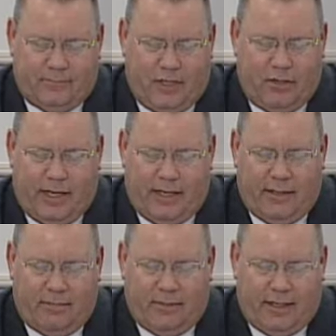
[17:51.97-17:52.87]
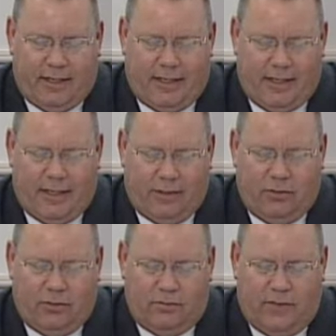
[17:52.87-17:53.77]
You know, I had a
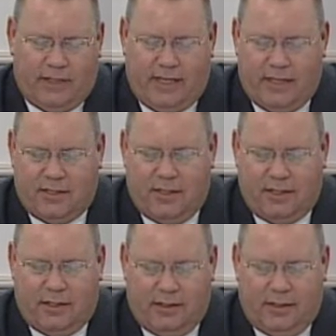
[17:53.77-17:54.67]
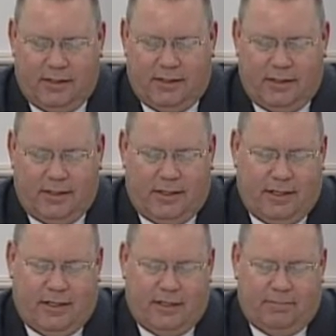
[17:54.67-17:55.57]
fantastic
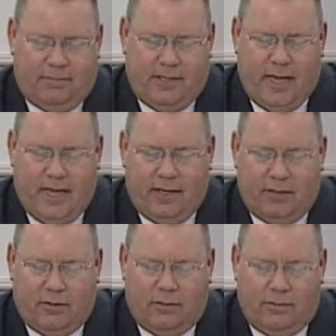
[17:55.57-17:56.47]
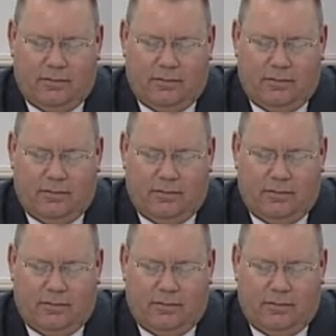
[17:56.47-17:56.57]
day at the